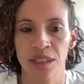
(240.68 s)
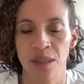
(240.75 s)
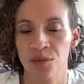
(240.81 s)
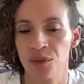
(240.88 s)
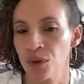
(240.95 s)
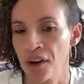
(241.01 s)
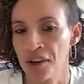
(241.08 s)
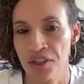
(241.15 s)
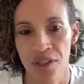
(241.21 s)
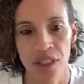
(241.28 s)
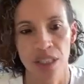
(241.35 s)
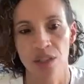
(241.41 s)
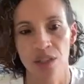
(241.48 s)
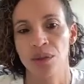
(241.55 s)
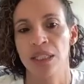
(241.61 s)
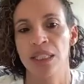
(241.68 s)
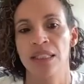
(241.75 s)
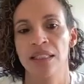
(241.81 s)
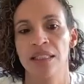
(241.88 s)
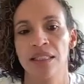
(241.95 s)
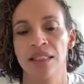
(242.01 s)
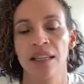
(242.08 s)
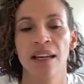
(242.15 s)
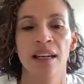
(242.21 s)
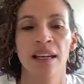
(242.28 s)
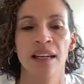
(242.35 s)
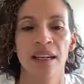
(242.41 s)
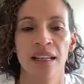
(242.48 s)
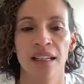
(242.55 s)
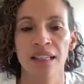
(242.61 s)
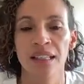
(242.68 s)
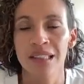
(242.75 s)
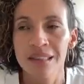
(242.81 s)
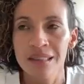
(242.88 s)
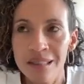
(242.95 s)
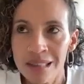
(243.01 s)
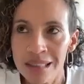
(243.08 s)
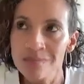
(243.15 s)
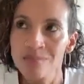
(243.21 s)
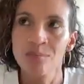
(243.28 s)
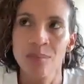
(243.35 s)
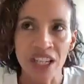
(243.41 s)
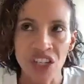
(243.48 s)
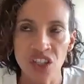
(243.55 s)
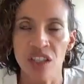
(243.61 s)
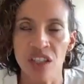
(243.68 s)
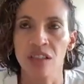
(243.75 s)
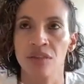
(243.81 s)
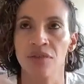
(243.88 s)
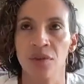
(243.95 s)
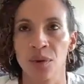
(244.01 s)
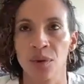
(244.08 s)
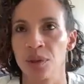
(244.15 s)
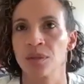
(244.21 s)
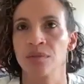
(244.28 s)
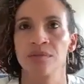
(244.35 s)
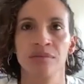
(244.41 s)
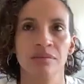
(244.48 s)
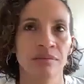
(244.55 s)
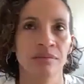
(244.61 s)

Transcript: Some 200 students mentioned for